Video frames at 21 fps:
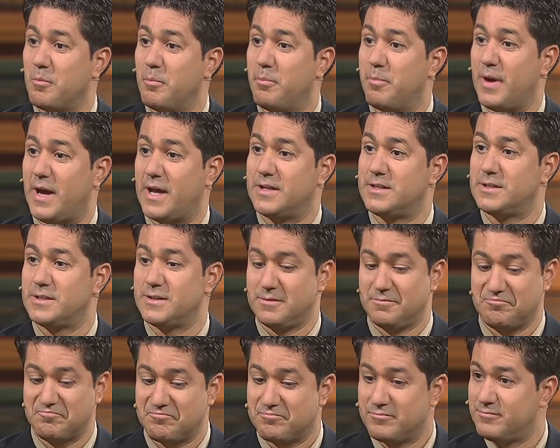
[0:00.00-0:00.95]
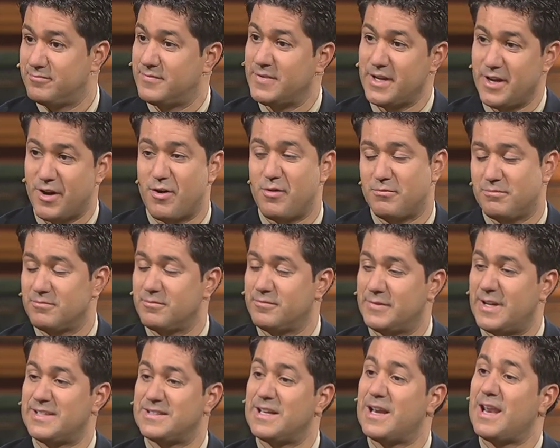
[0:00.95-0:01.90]
But you know,
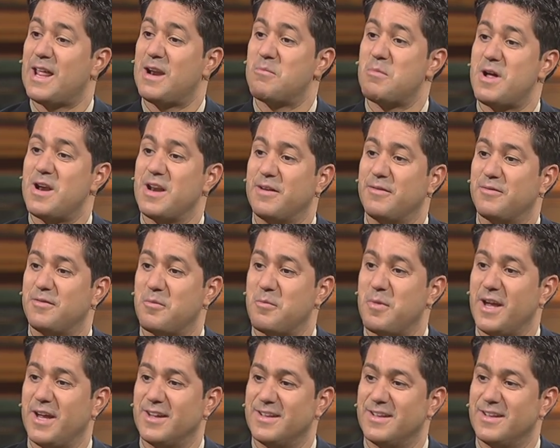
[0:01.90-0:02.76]
that's a lot of money for me.